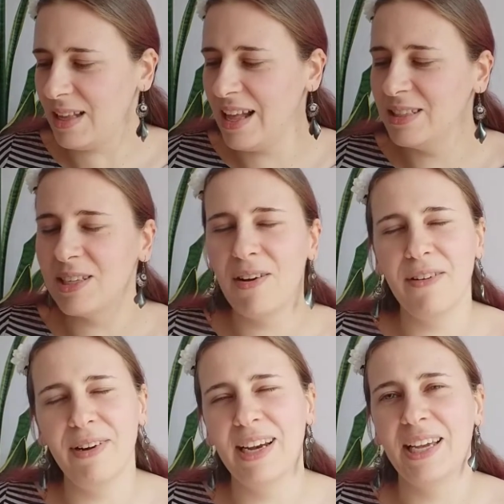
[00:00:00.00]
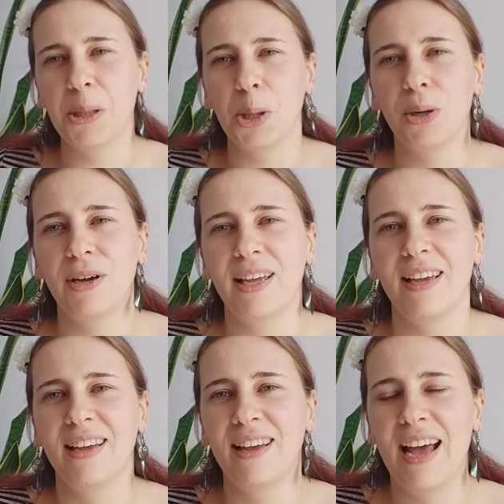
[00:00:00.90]
And so I really enjoy
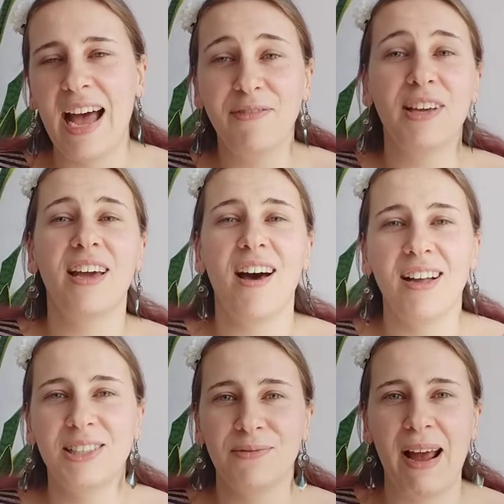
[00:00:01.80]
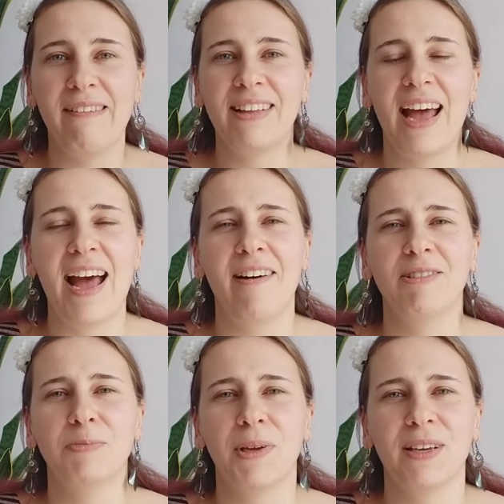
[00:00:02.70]
having cards around the
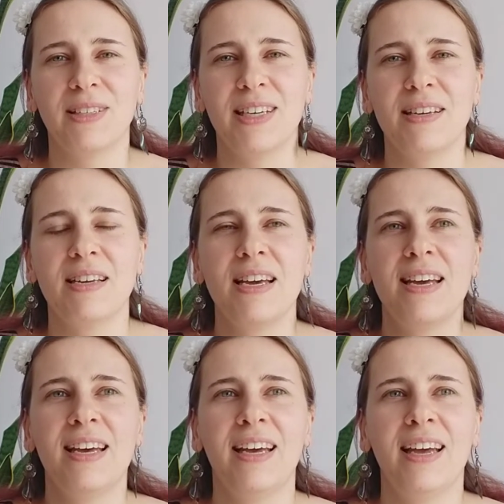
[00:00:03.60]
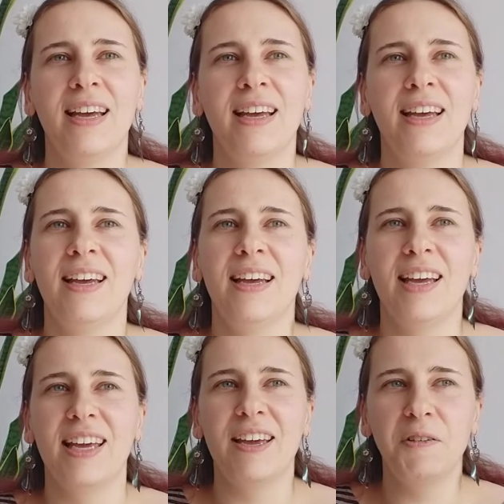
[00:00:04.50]
house because it
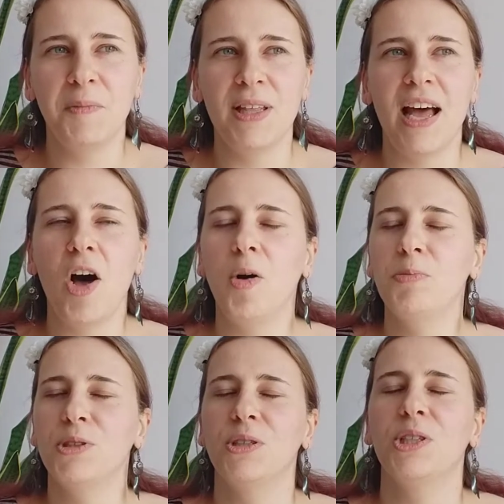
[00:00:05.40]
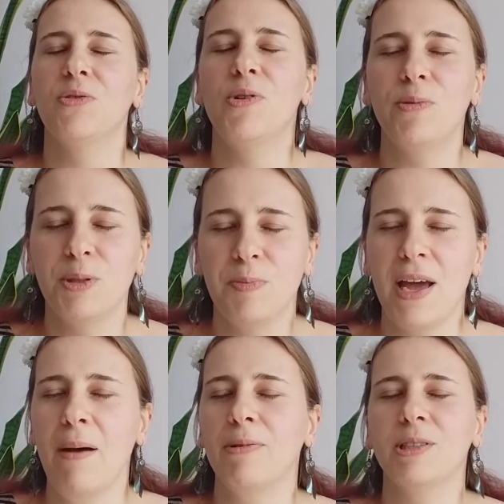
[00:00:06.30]
gives me that option to always be
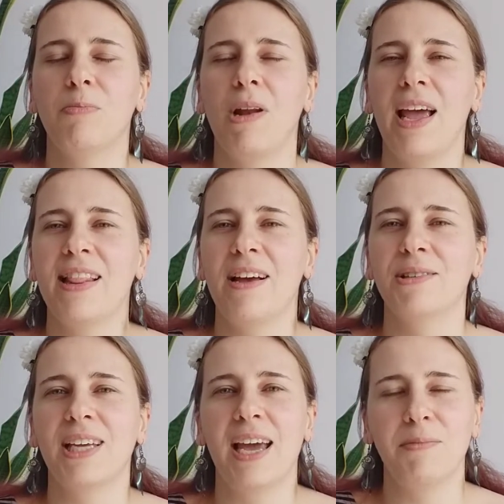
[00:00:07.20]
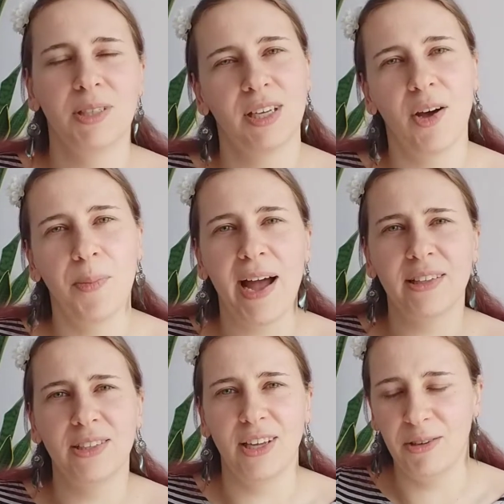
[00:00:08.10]
able to play those games and go back
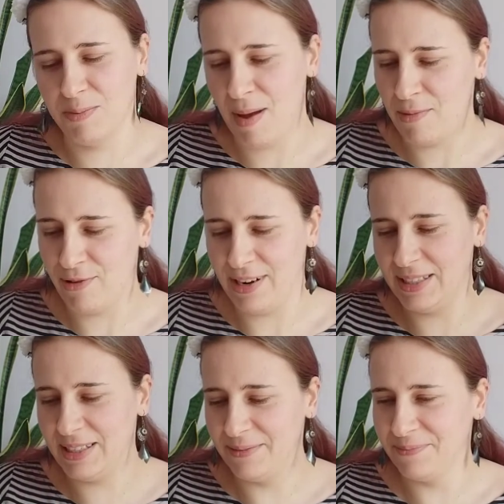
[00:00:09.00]
to those memories.